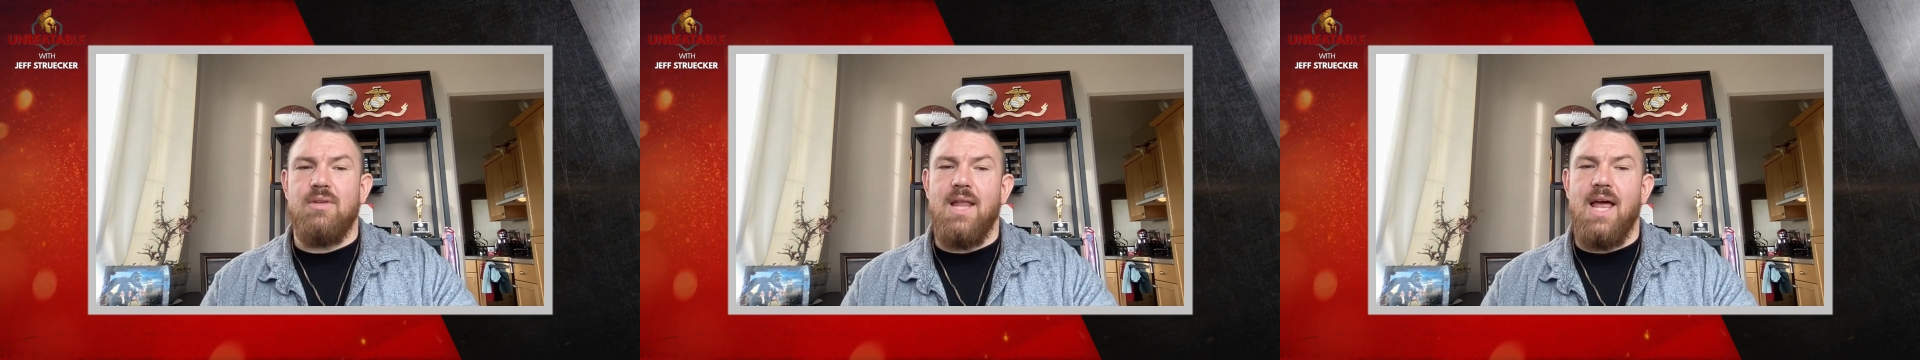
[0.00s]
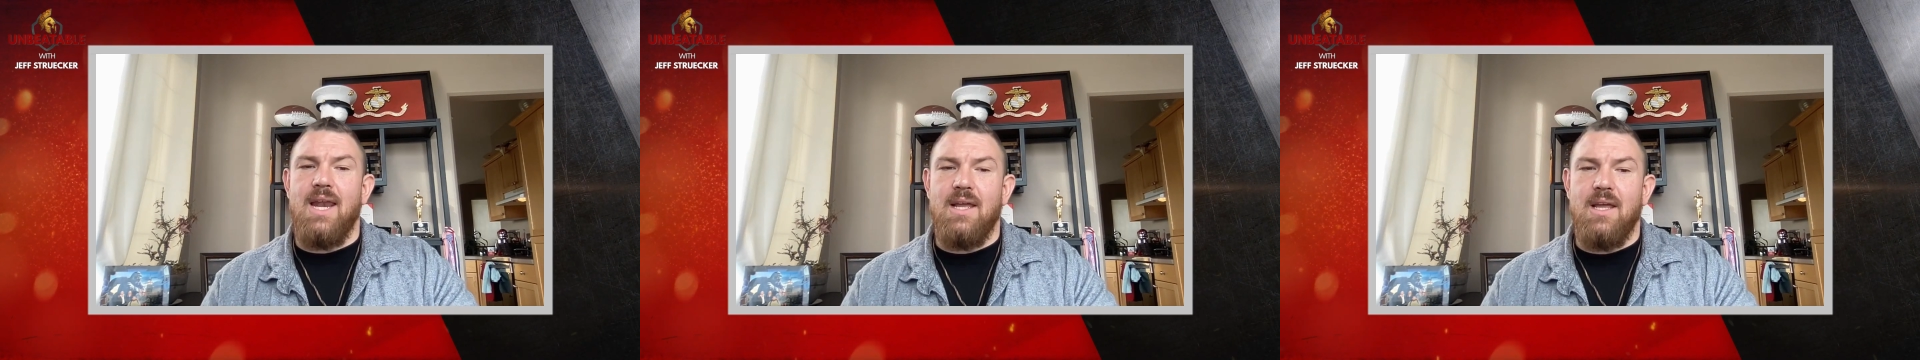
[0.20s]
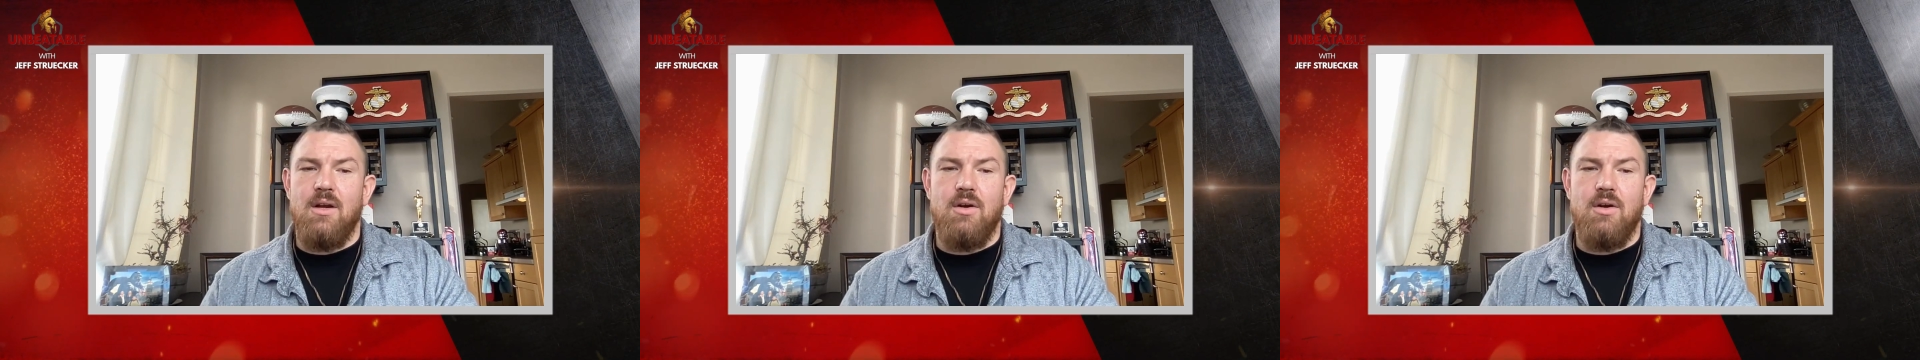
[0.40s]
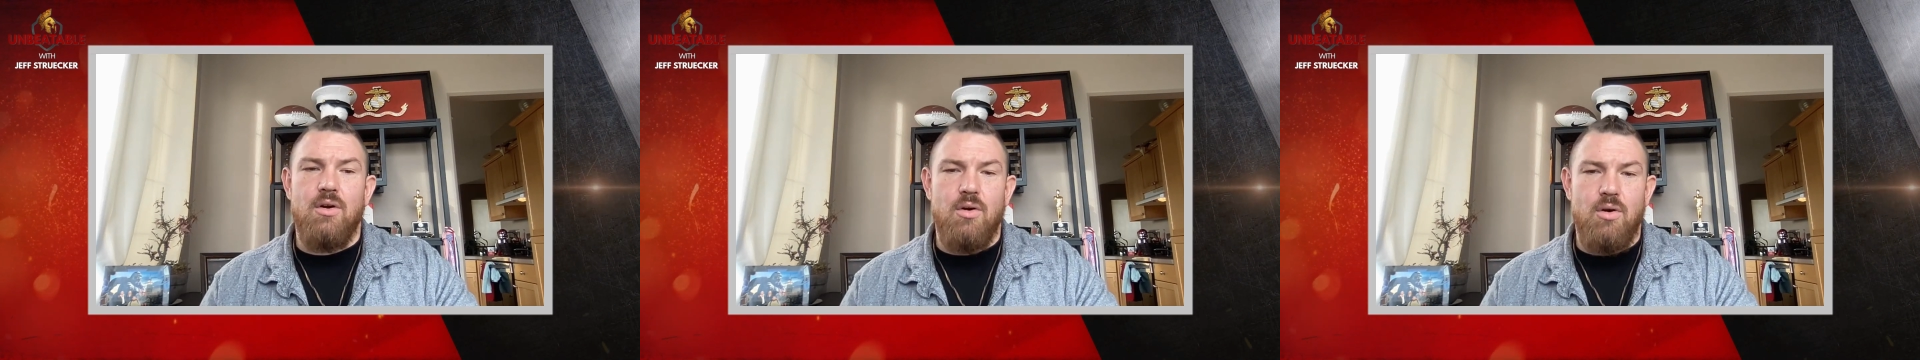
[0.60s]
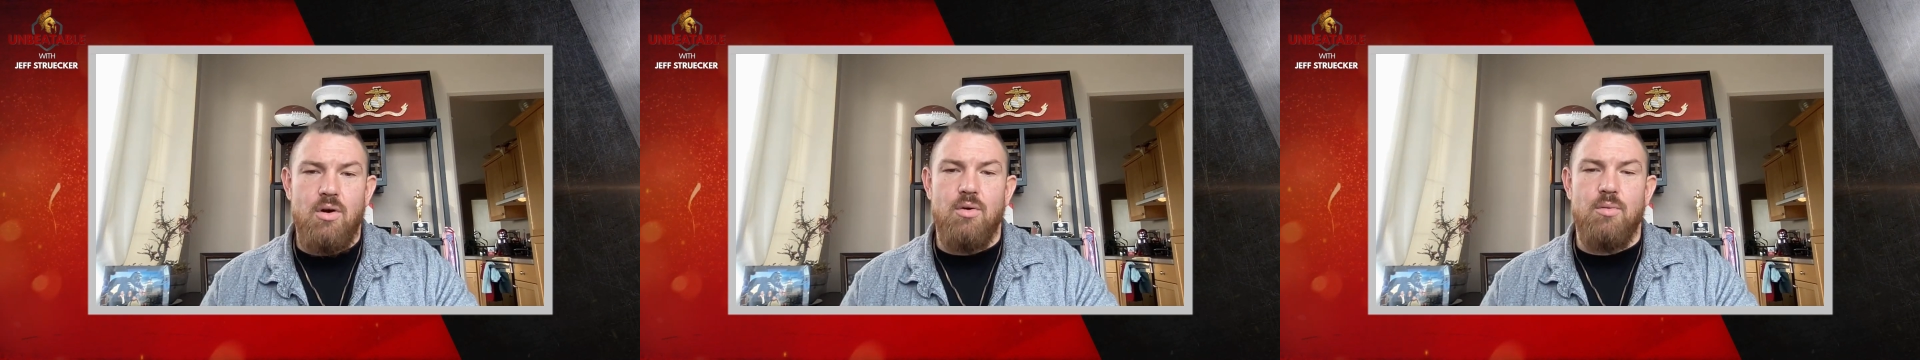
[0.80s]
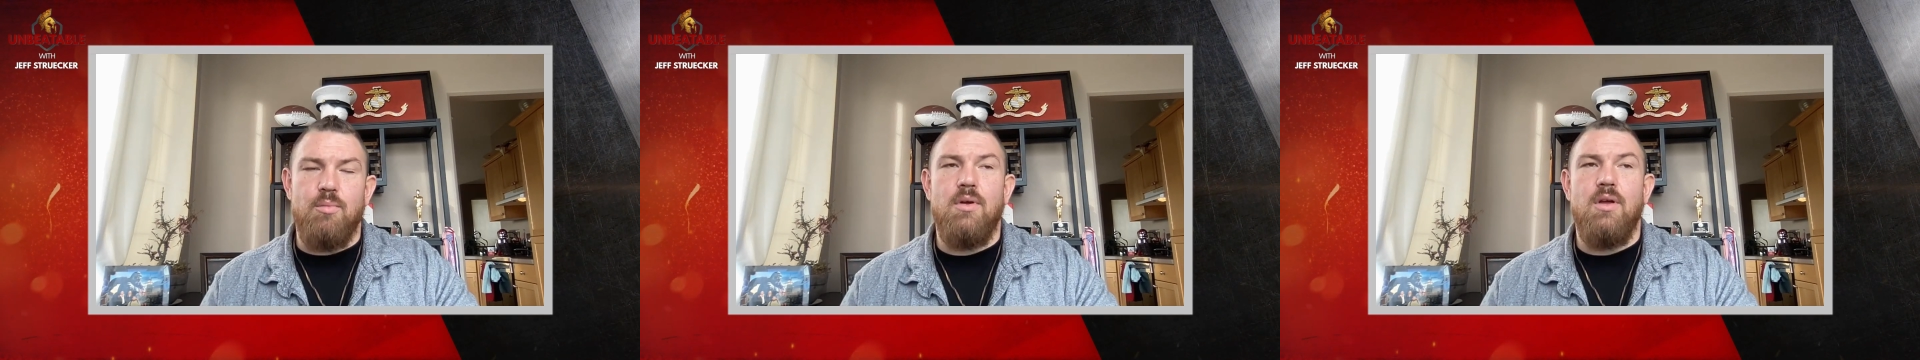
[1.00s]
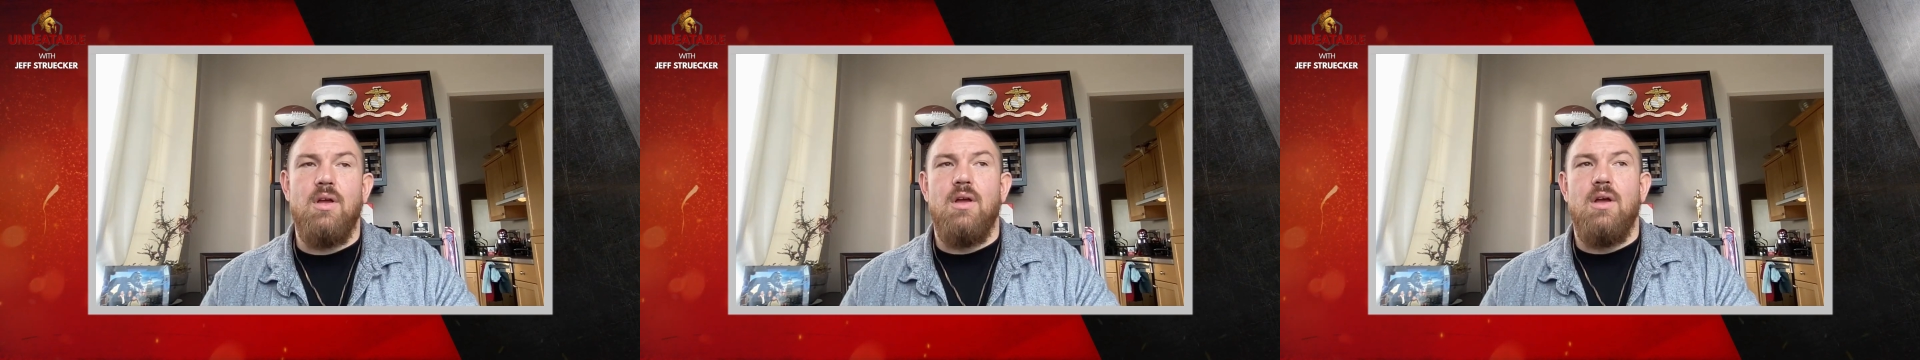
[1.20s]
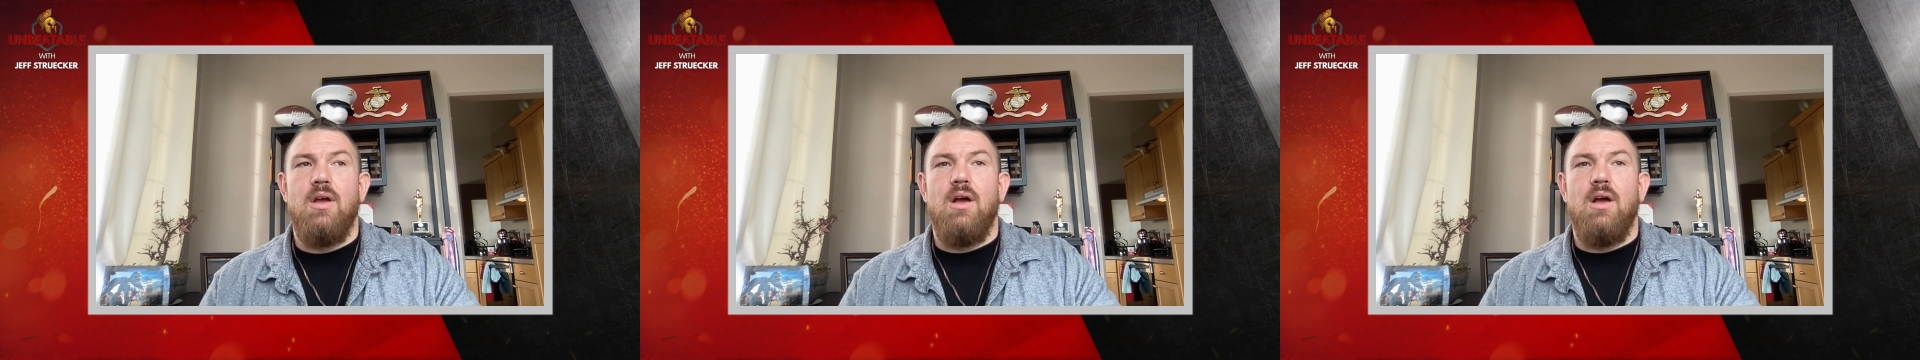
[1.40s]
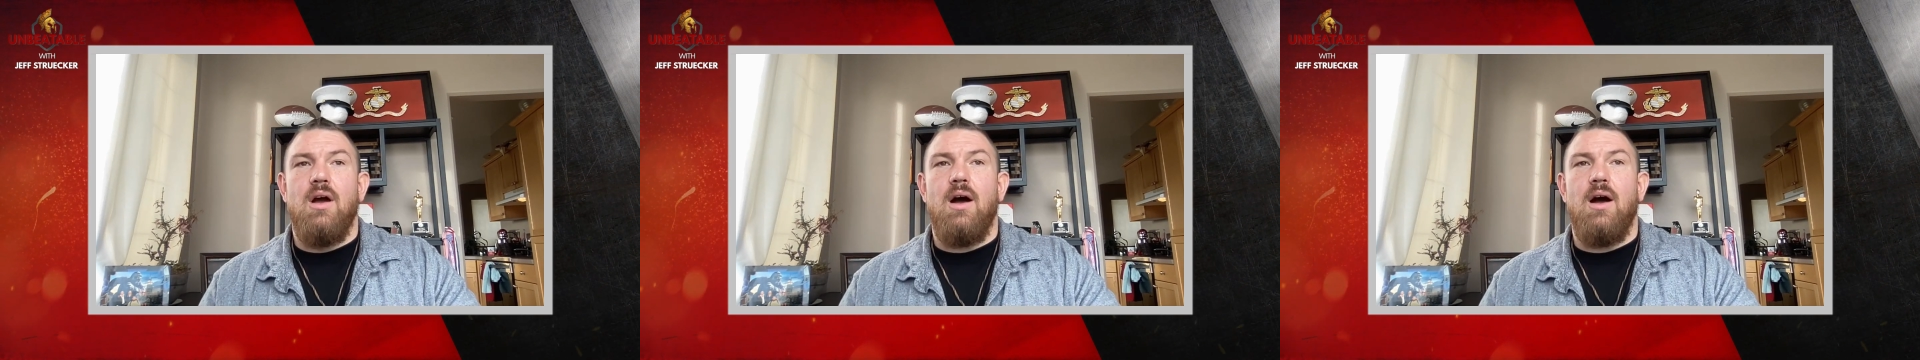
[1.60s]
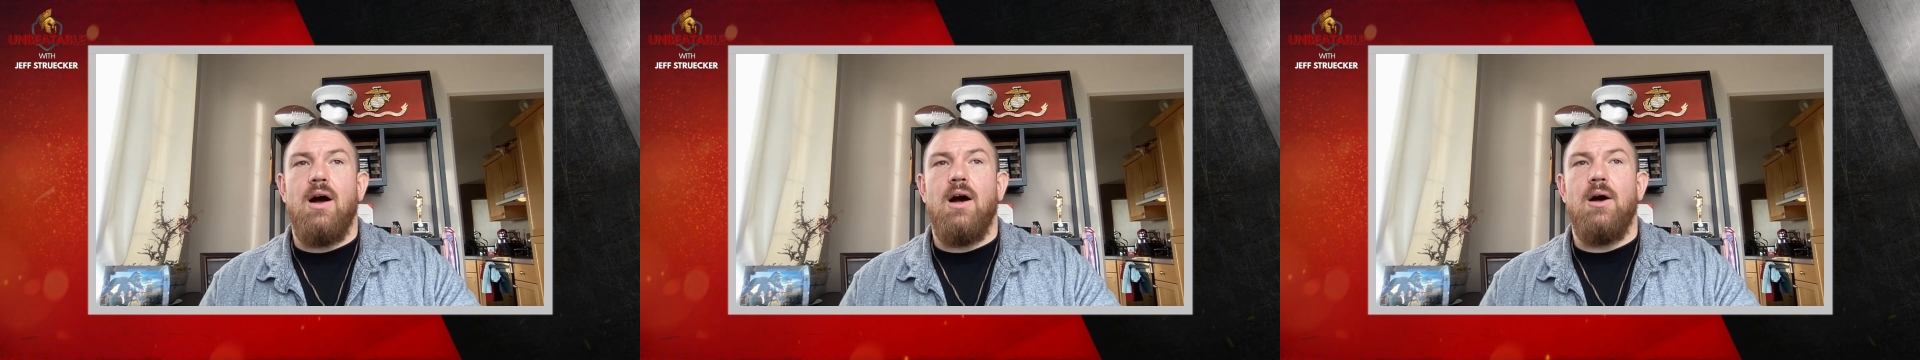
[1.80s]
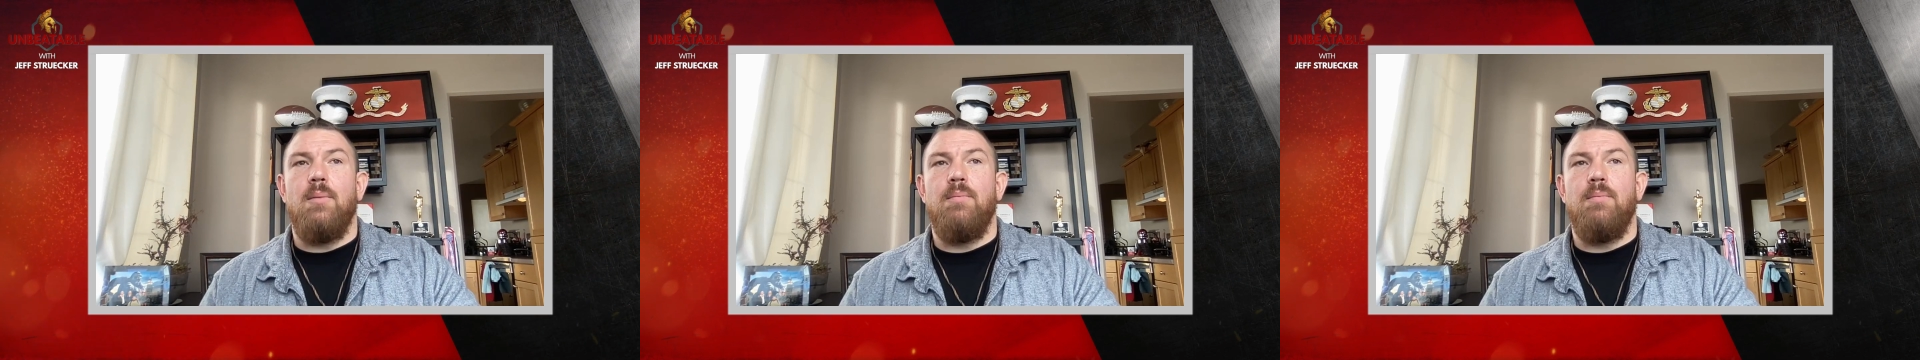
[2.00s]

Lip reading: letting in her home.